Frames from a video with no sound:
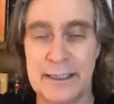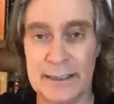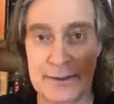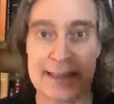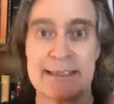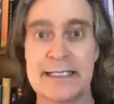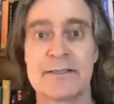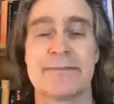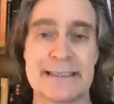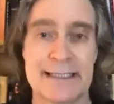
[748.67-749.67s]
And so I said
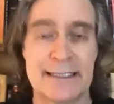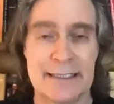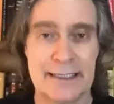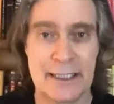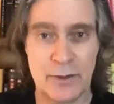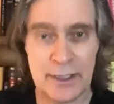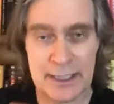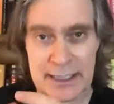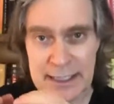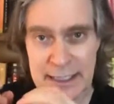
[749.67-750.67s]
to him, I said, you know,
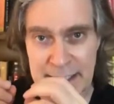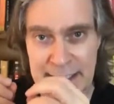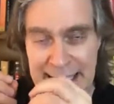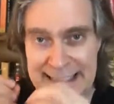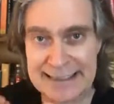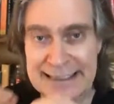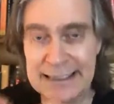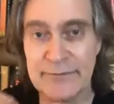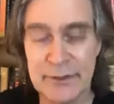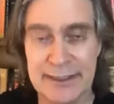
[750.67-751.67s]
the
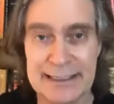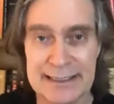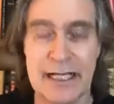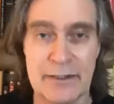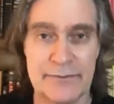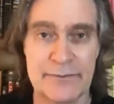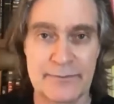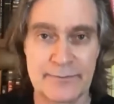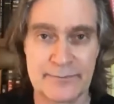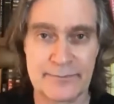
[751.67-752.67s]
idea of unique self,
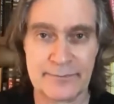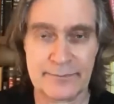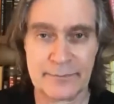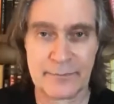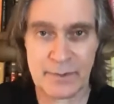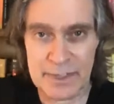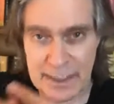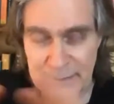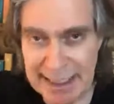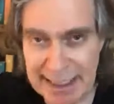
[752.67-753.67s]
which I
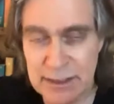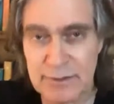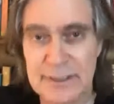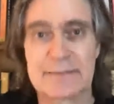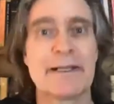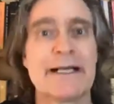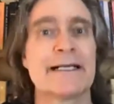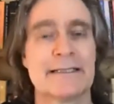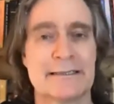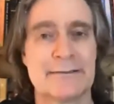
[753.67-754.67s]
began to
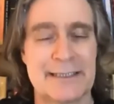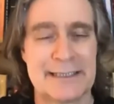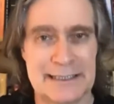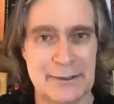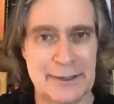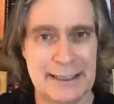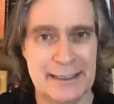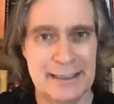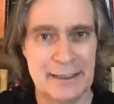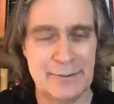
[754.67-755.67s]
explain, right, to Tony,
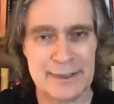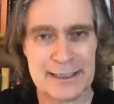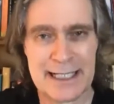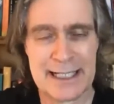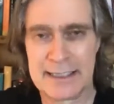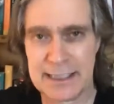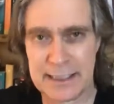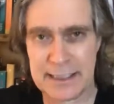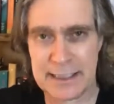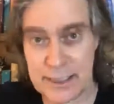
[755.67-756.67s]
which is not
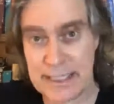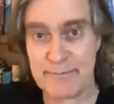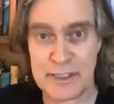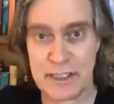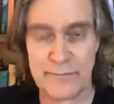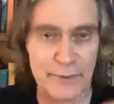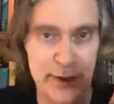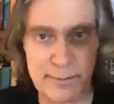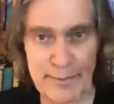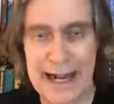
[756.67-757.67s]
just your separate self or
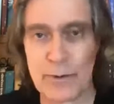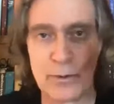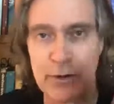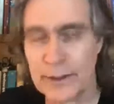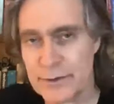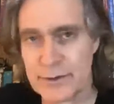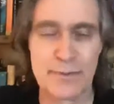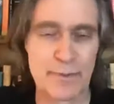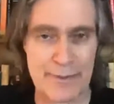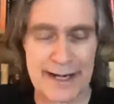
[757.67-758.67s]
your power or your
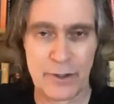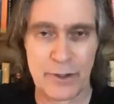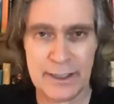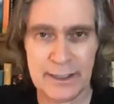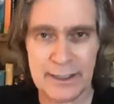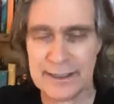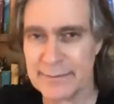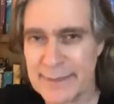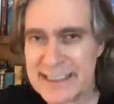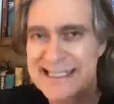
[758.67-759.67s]
superpower. It's a
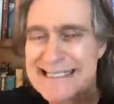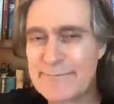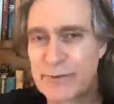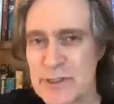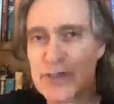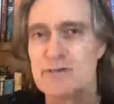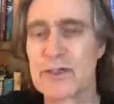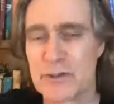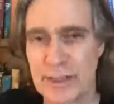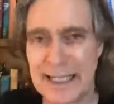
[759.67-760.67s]
much deeper
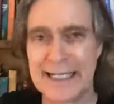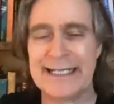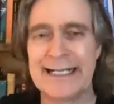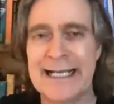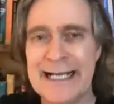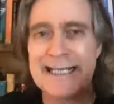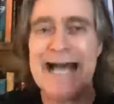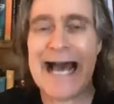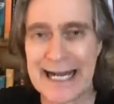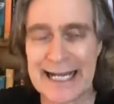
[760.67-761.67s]
structural idea.
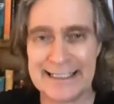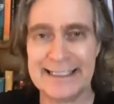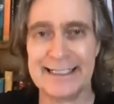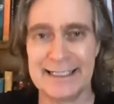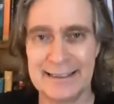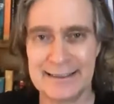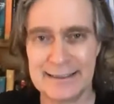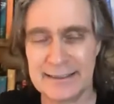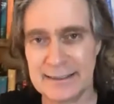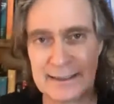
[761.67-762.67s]
That idea
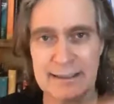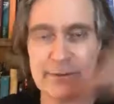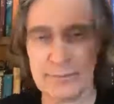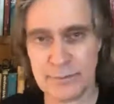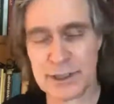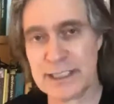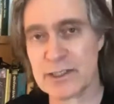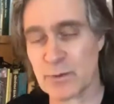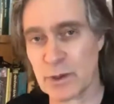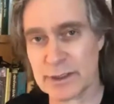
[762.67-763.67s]
will change
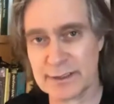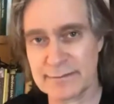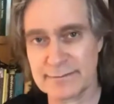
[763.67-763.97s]
the world.